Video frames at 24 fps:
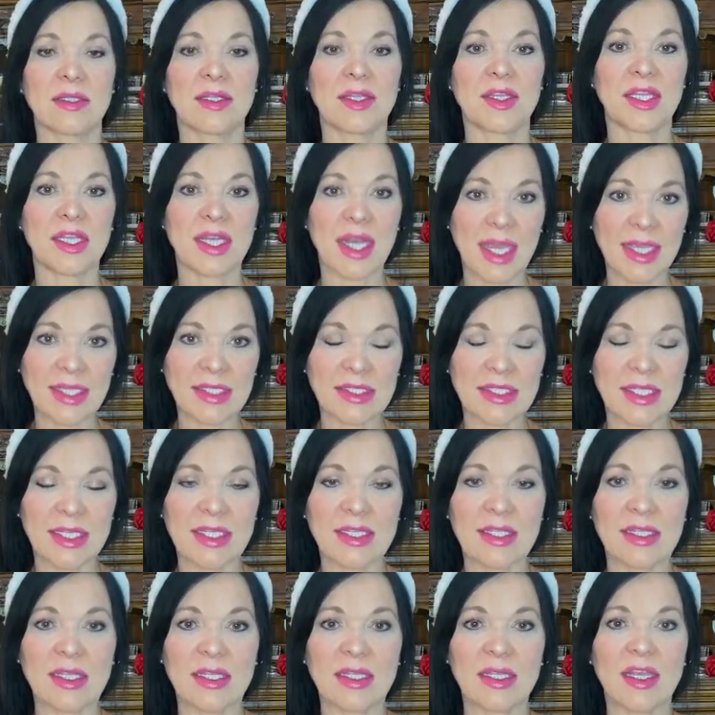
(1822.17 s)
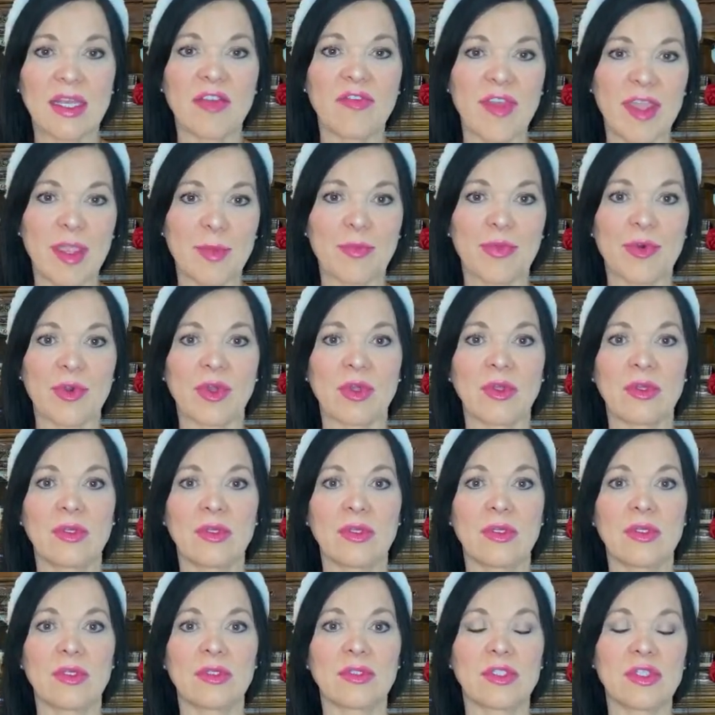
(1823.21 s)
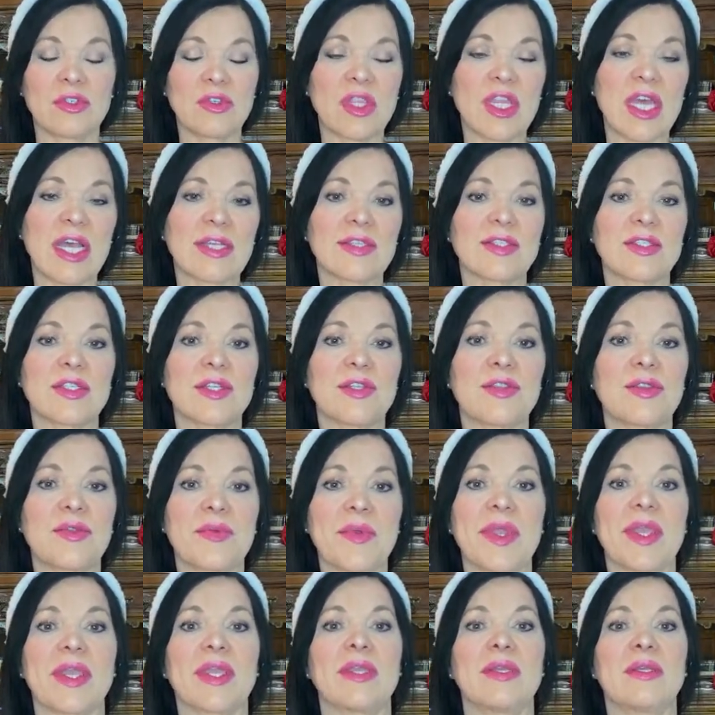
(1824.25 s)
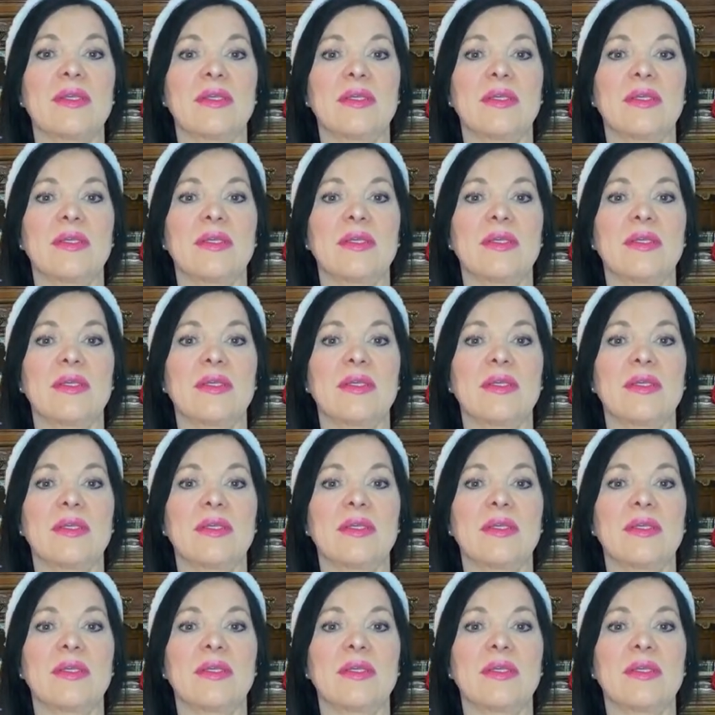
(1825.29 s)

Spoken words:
the 19th of April, 2003,